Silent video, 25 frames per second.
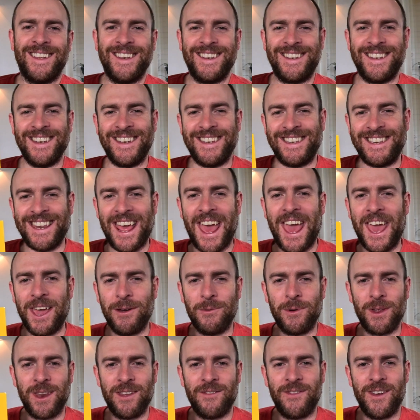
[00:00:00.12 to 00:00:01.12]
Today
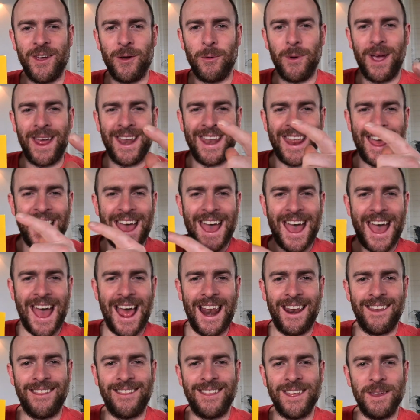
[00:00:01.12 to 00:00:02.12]
we're reviewing
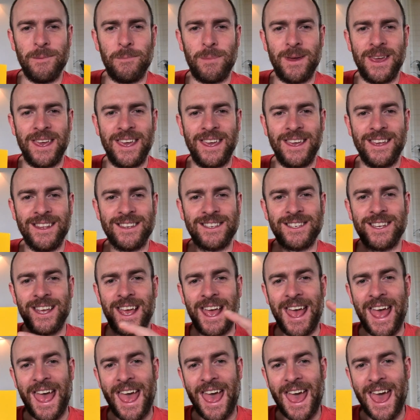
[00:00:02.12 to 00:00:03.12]
Healthy Bees
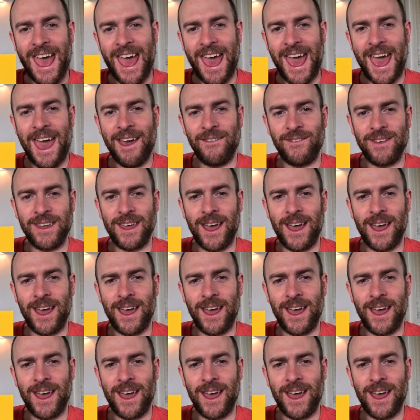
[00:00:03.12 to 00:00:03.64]
Heavy